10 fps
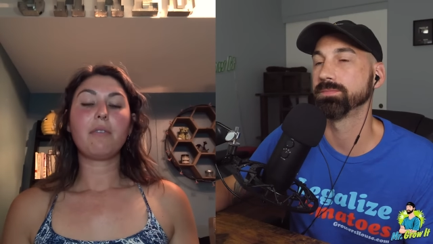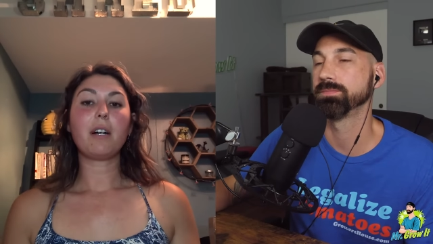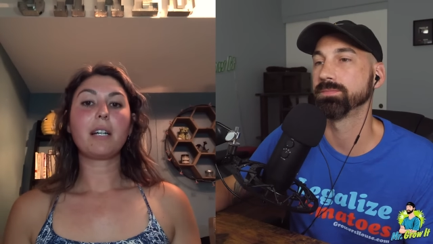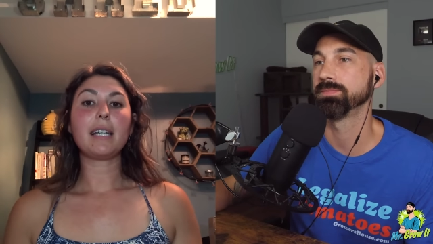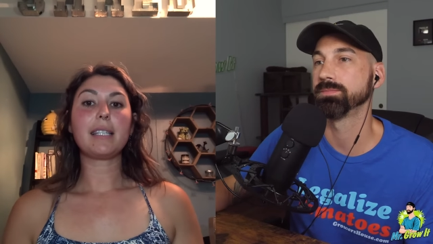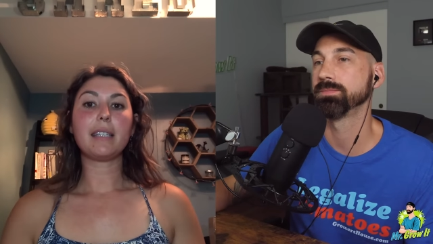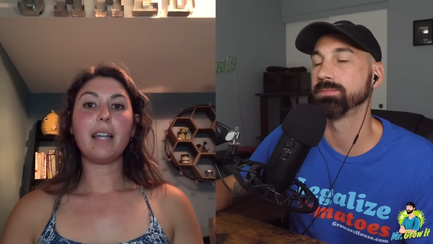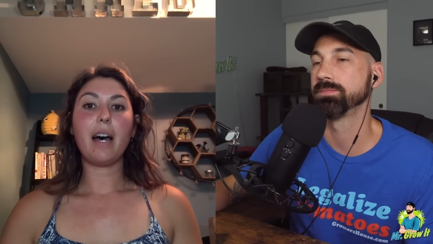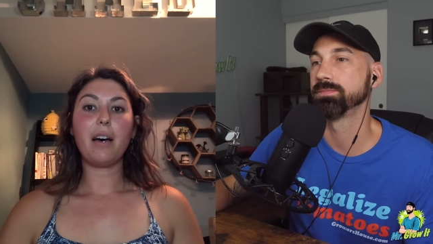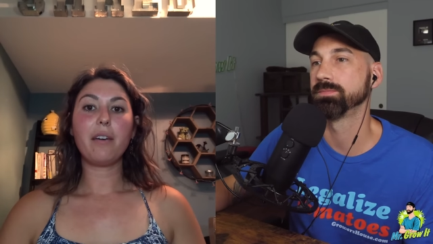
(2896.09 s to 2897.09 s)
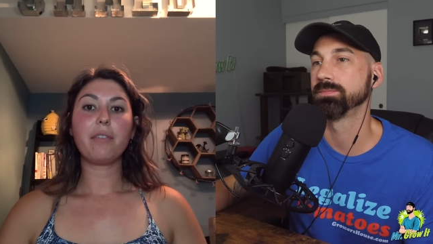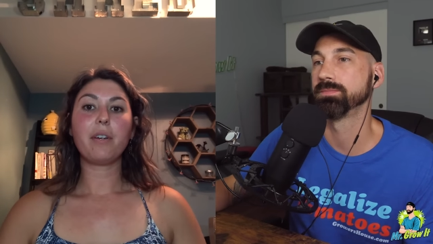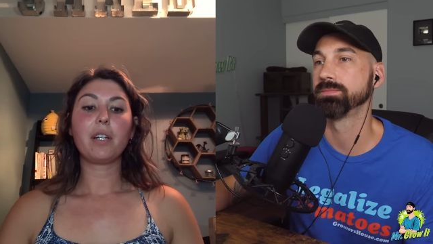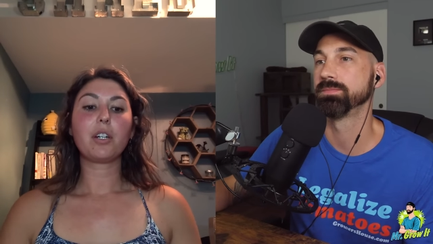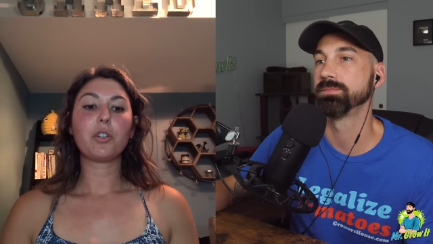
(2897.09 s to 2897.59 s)
Speaker 1: Fungus
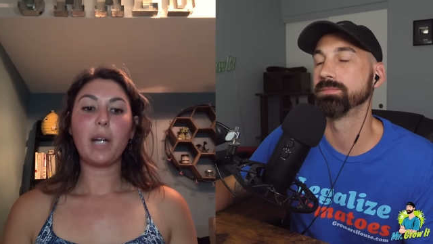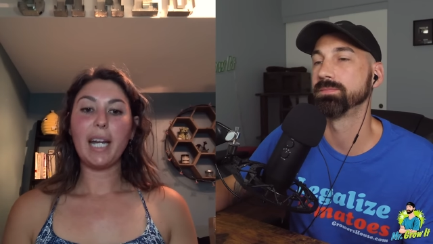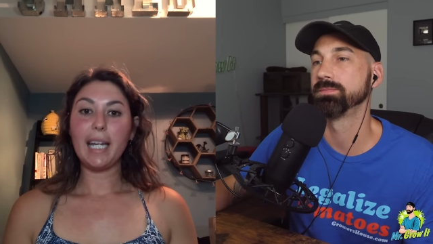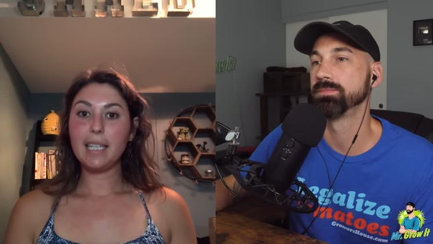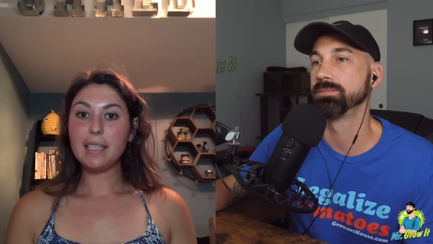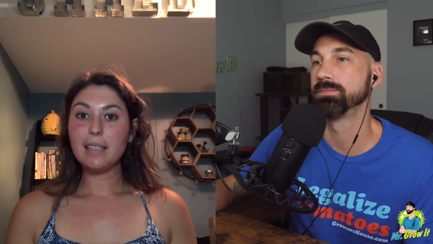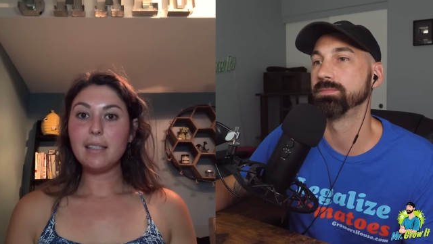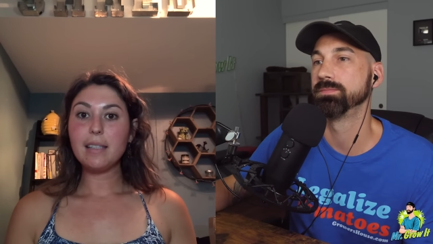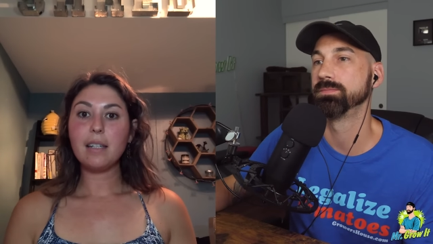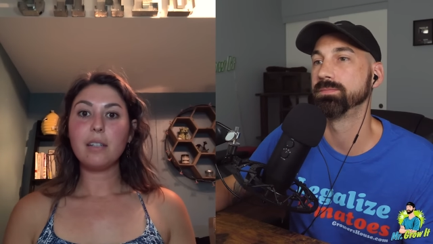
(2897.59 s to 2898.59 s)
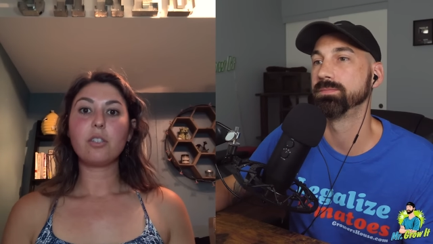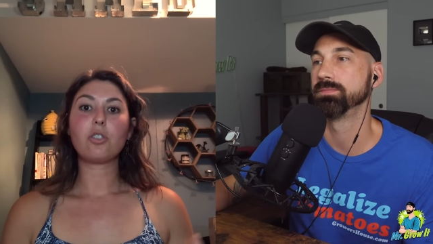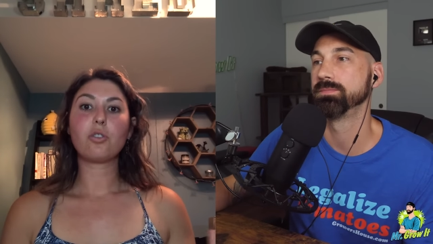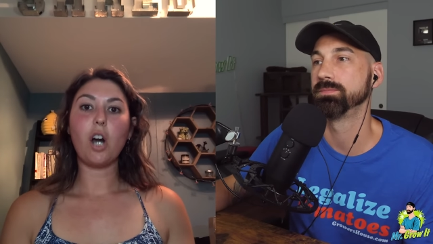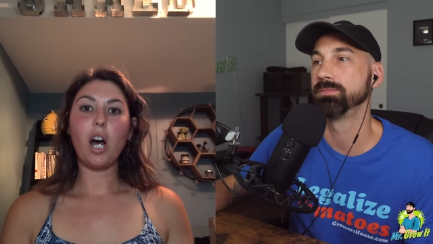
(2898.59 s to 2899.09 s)
love grains,
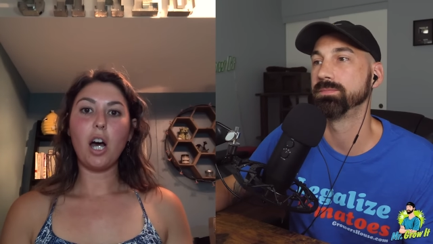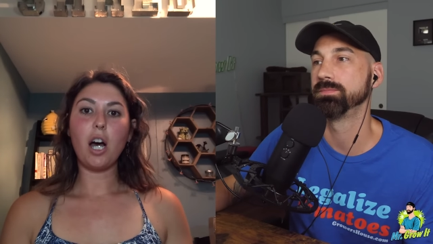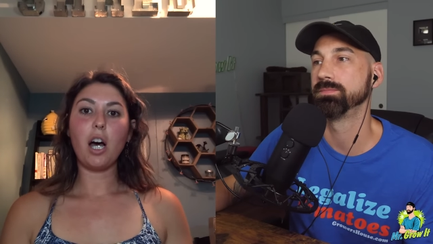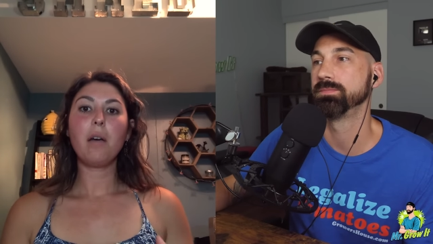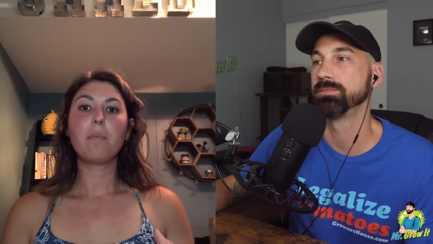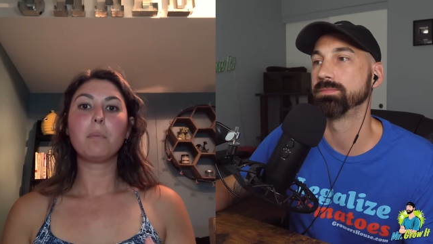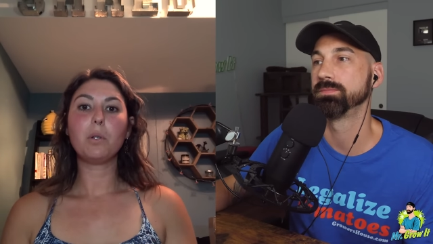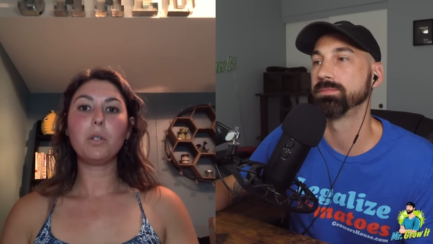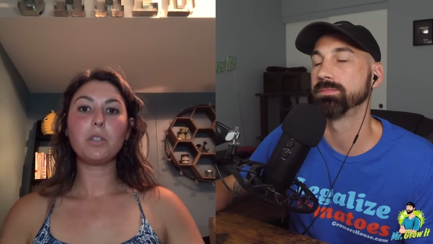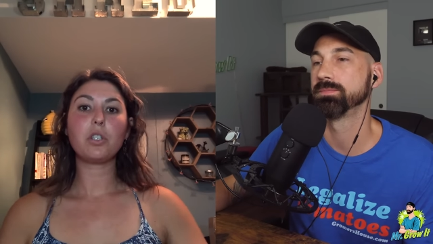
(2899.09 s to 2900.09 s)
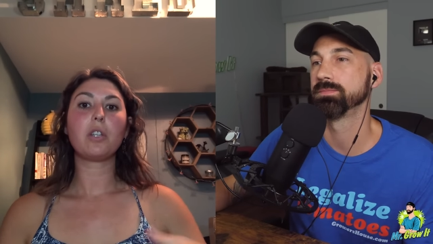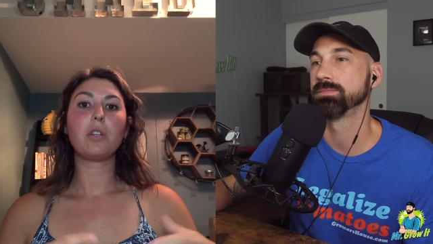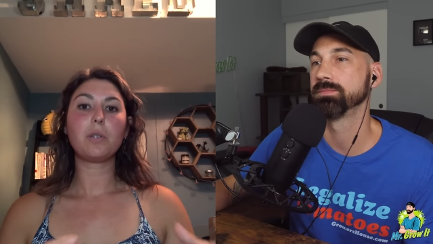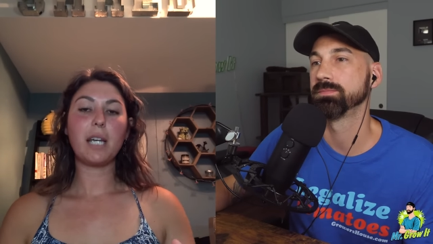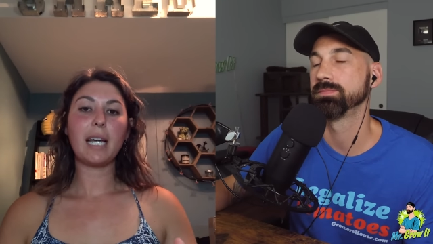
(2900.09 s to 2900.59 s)
straw, mulch,
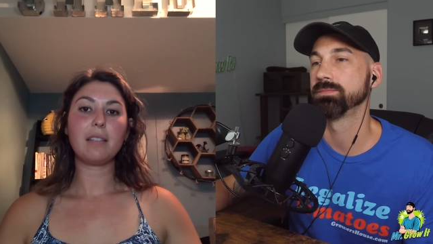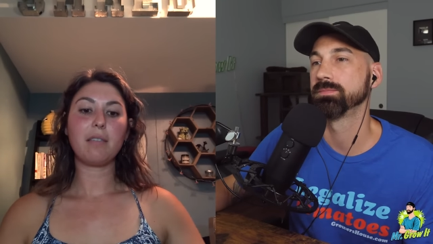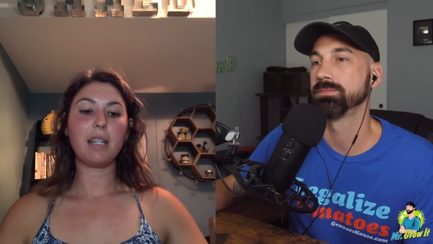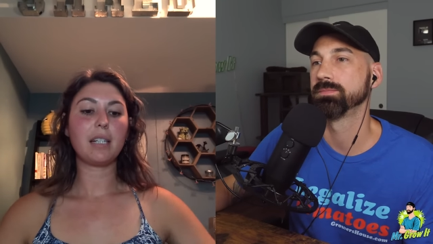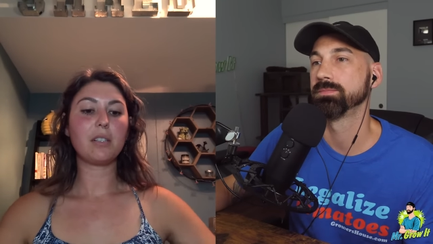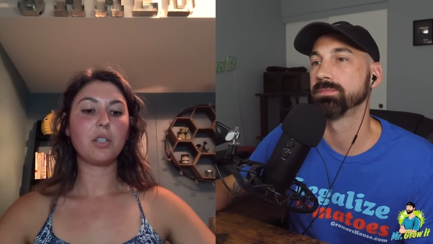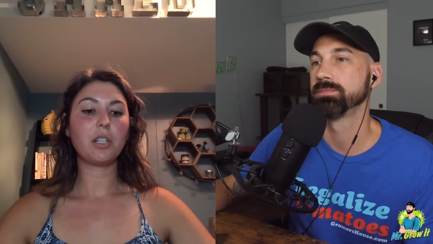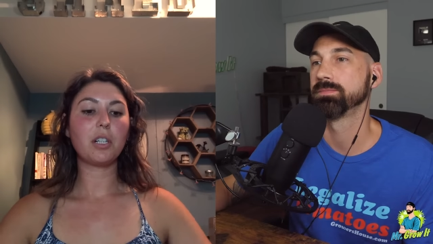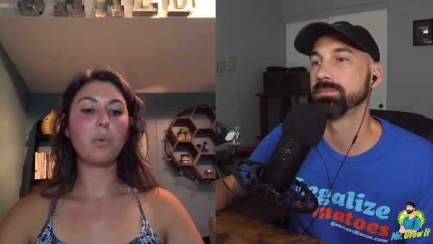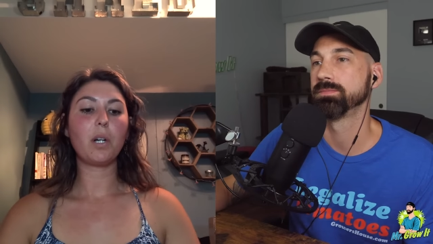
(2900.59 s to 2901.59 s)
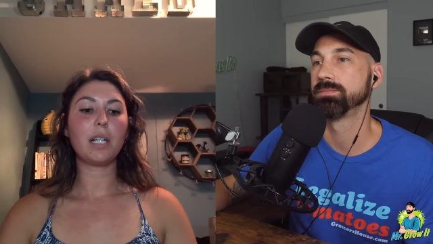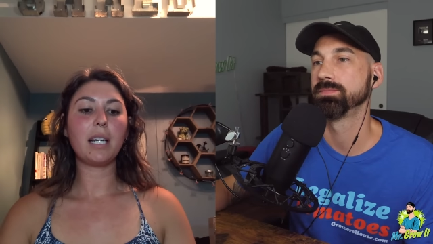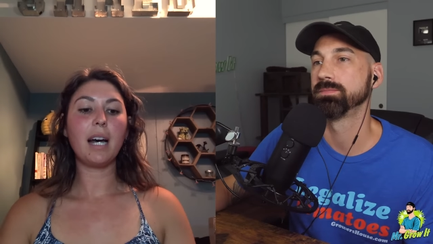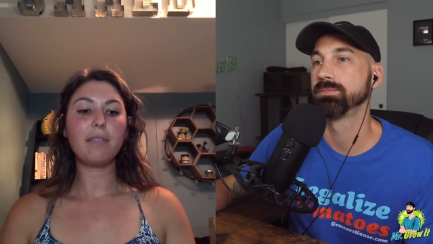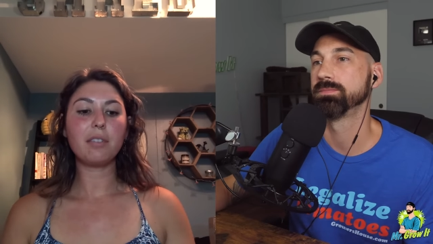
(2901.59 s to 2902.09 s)
those kinds of things. So you're going to want
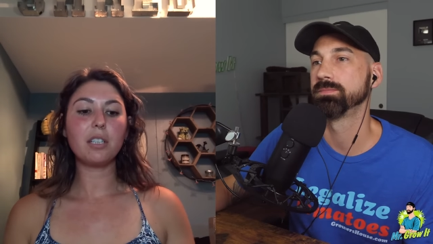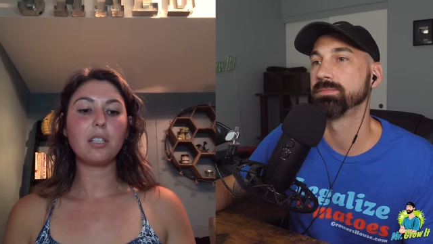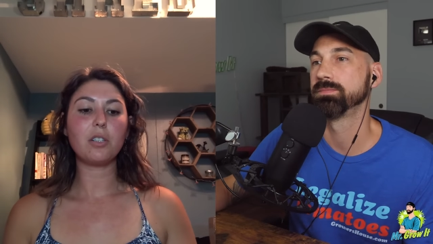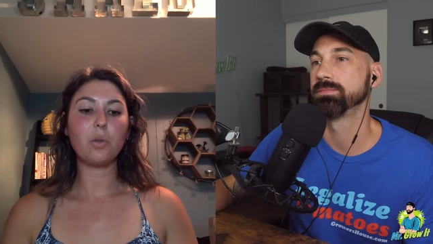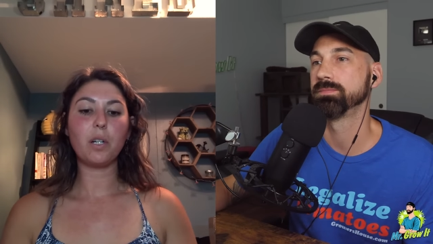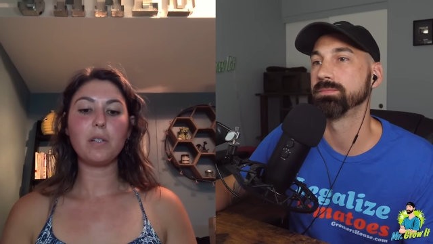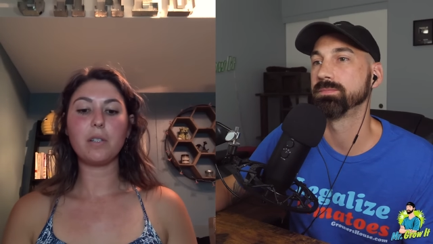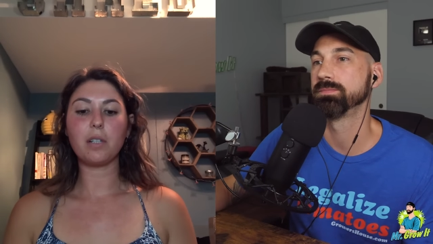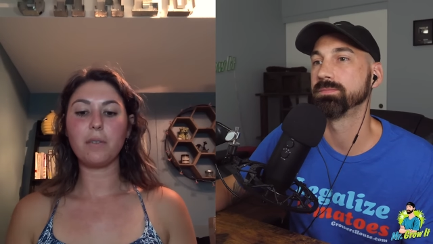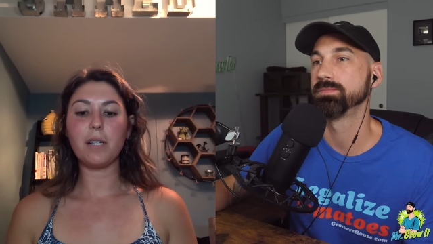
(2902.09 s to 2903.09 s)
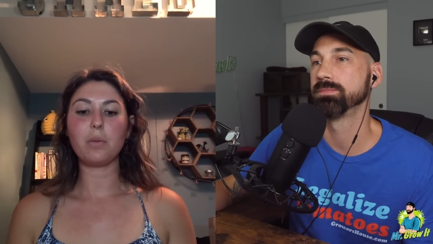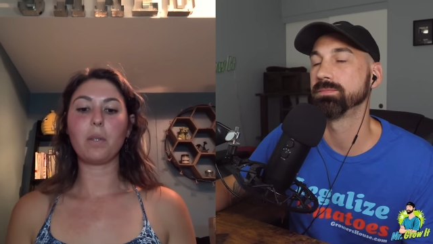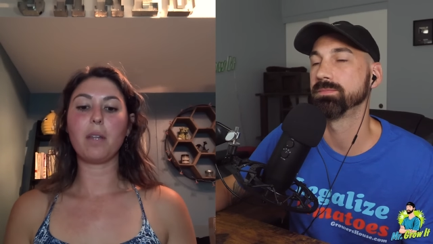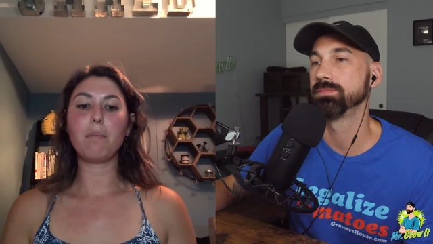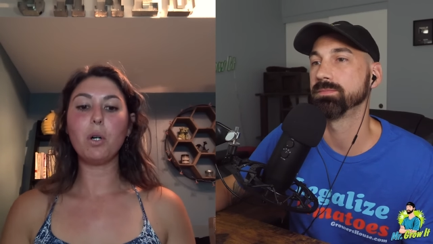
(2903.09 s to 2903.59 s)
to cover your soil surface
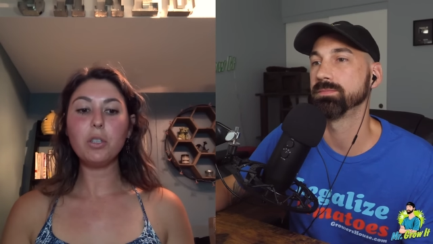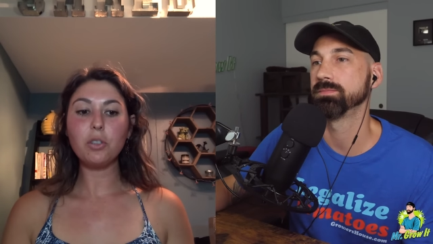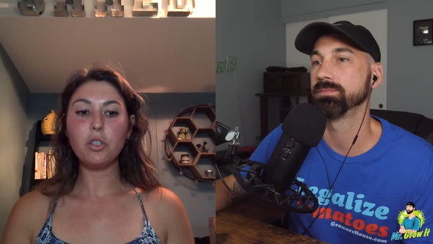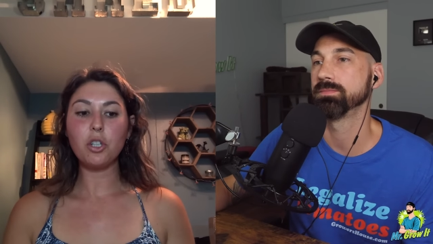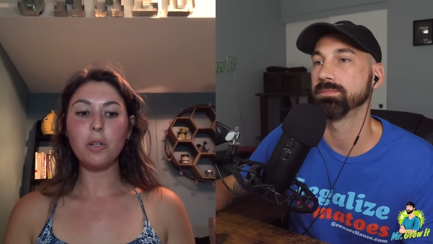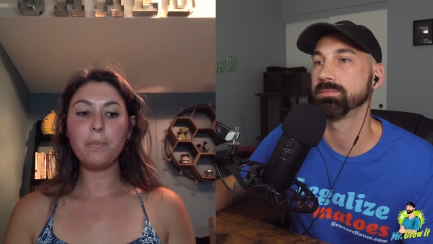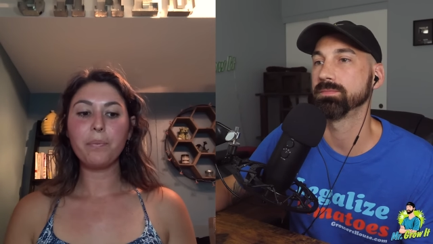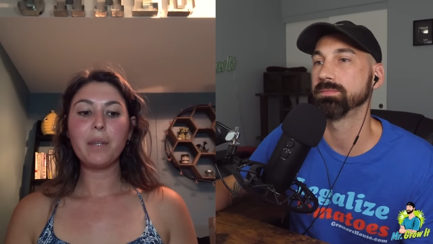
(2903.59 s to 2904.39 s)
with a mulch,